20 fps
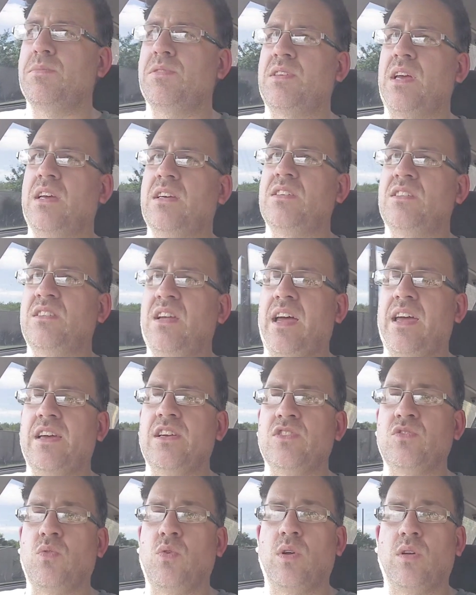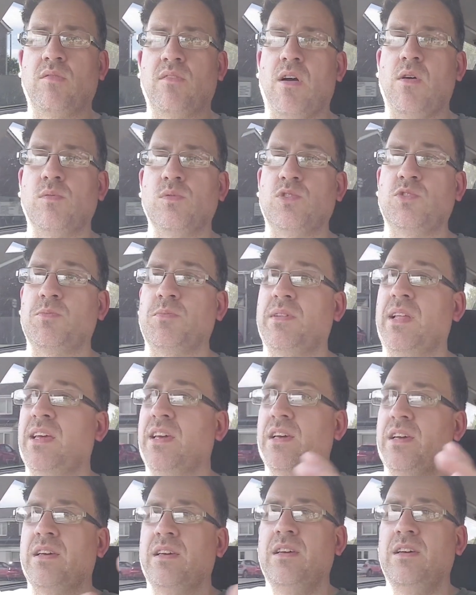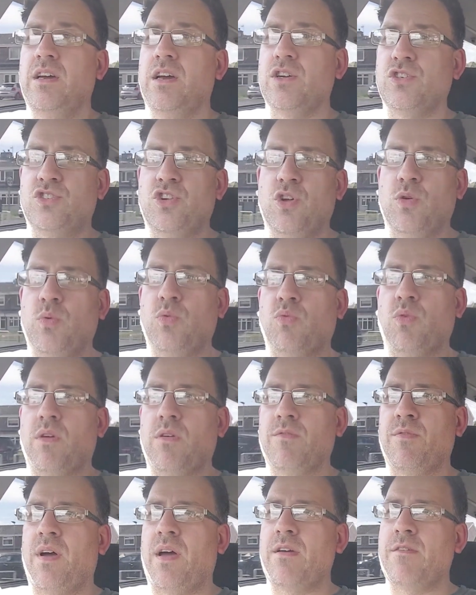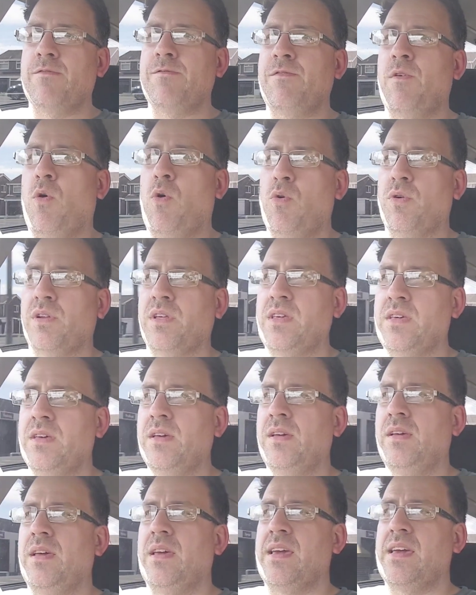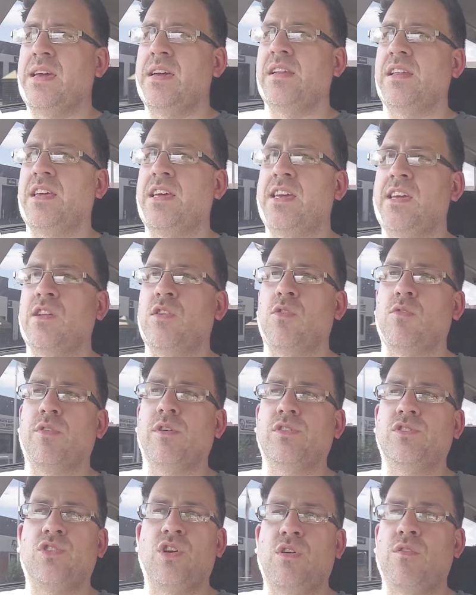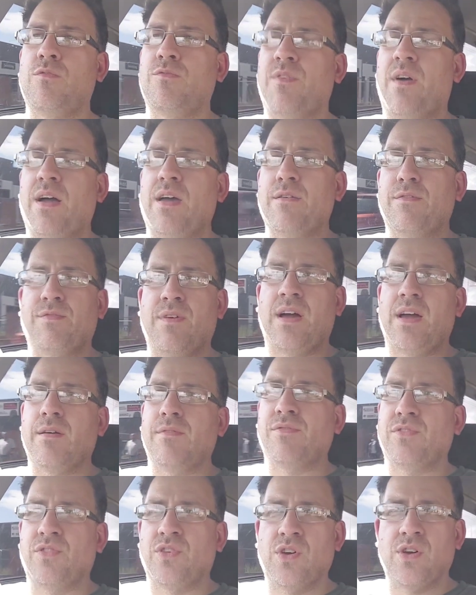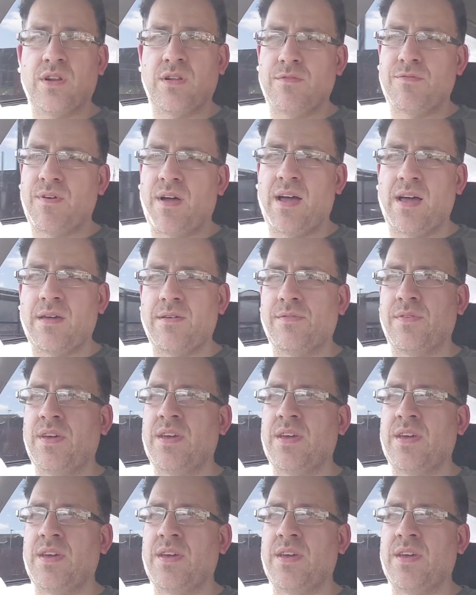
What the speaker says: size tyres all around, something like a 235 40 18 or a 255 35